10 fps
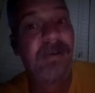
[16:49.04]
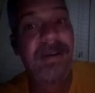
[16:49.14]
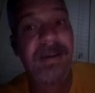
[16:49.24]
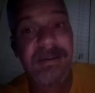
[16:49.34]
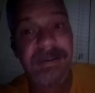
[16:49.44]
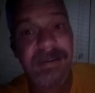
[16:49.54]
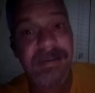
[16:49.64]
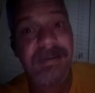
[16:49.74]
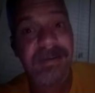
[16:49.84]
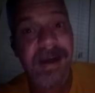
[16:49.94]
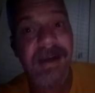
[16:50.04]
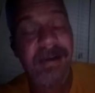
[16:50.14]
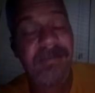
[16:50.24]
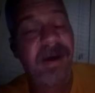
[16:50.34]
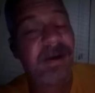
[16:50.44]
Goonie. I
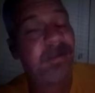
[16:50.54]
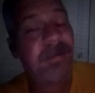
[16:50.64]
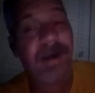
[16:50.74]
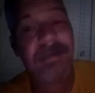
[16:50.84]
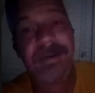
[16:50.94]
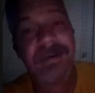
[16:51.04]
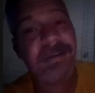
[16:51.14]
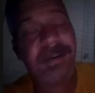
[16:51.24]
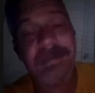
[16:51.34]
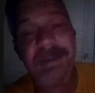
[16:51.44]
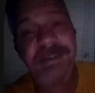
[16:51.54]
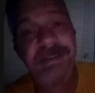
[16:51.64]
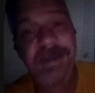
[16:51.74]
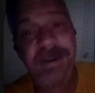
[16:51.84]
love Mama Goonie. I mean, she's my